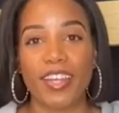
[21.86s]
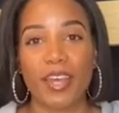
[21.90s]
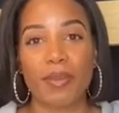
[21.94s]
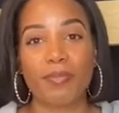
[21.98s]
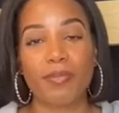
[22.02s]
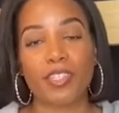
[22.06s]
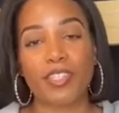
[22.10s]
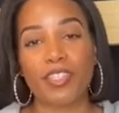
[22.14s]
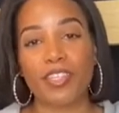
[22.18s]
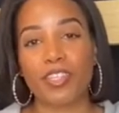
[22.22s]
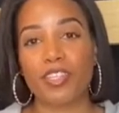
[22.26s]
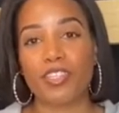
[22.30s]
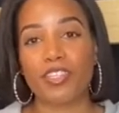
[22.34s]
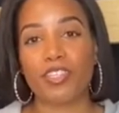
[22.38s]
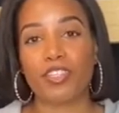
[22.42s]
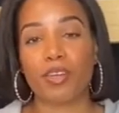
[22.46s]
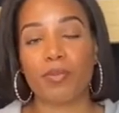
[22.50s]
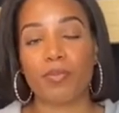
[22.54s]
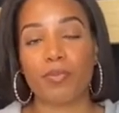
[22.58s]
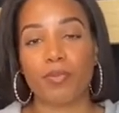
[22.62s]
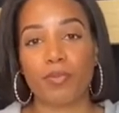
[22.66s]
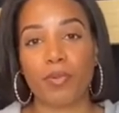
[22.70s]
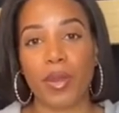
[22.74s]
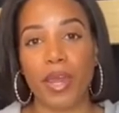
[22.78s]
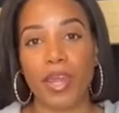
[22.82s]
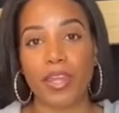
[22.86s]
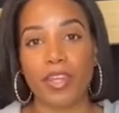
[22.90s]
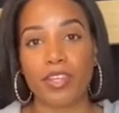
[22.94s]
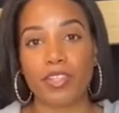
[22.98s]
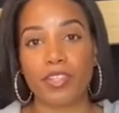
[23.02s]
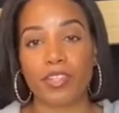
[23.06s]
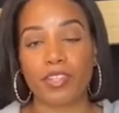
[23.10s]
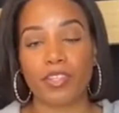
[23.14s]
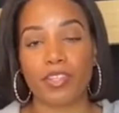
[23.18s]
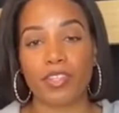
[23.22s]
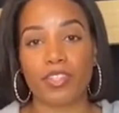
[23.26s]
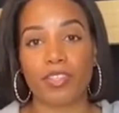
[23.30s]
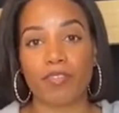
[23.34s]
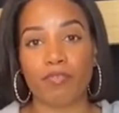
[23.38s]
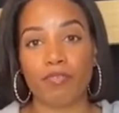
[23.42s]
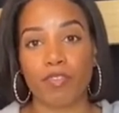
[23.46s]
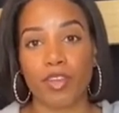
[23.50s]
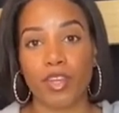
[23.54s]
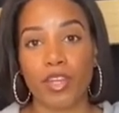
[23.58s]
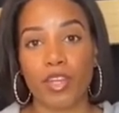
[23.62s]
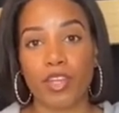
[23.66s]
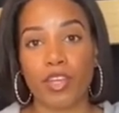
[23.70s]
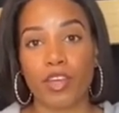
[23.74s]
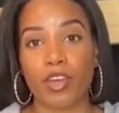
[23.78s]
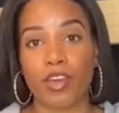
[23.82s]
I'm just going to jump right into this
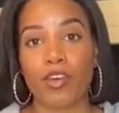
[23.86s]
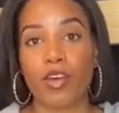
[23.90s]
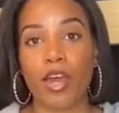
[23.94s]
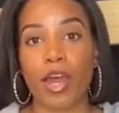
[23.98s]
video.